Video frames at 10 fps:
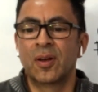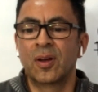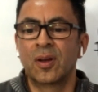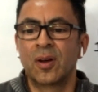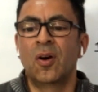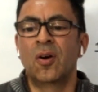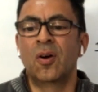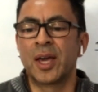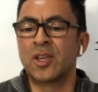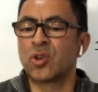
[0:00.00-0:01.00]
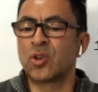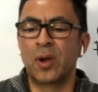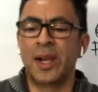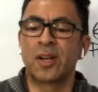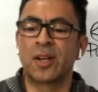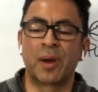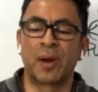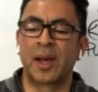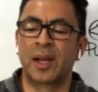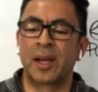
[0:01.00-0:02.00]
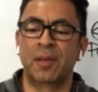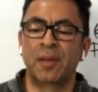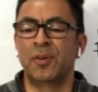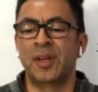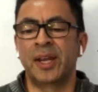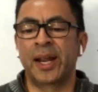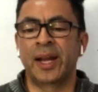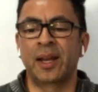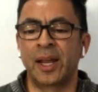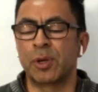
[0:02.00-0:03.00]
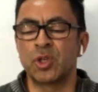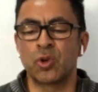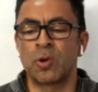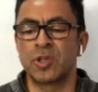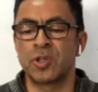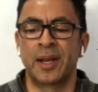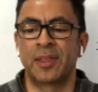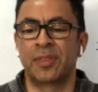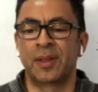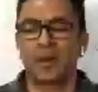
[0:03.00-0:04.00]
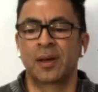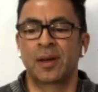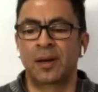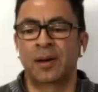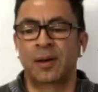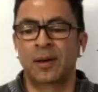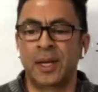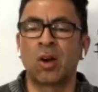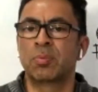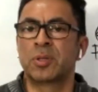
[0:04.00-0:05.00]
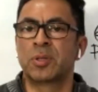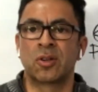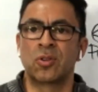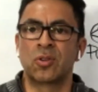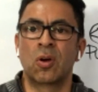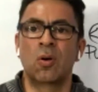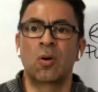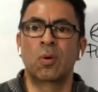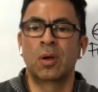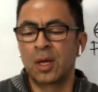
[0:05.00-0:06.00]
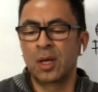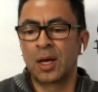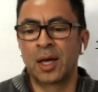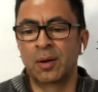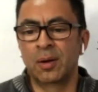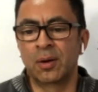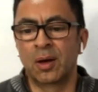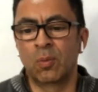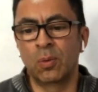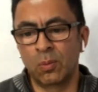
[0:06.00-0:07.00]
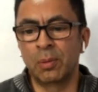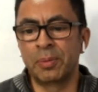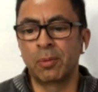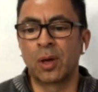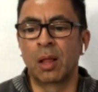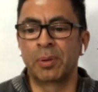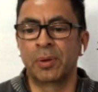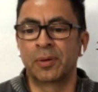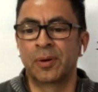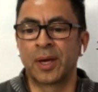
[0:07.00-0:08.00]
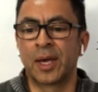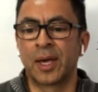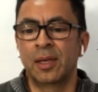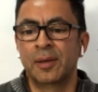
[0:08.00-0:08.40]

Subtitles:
Oh, okay. So let us know, Brian, if you need any resources, anything, any hiccups, let us know, and we'll be able to help you, okay?